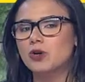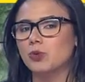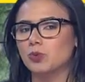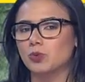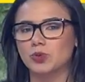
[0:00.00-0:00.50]

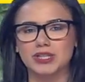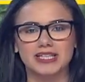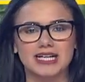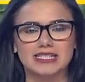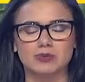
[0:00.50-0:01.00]
with
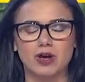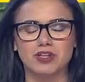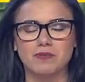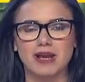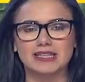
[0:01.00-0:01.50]
really nice
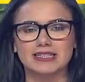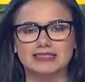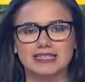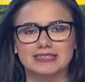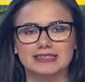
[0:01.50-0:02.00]
weather, mainly
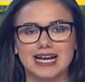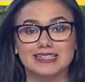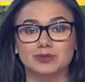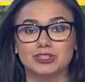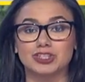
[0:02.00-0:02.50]
sunny
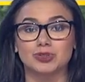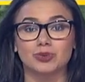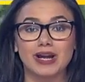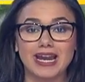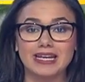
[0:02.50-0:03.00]
skies, which is
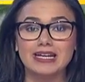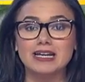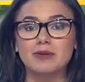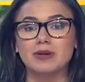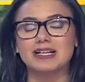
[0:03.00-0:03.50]
great
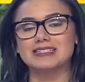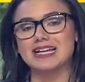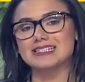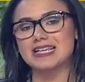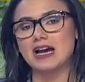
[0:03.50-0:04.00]
because
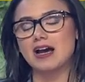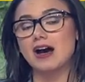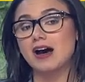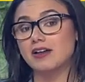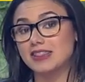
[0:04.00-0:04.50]
that's how uh,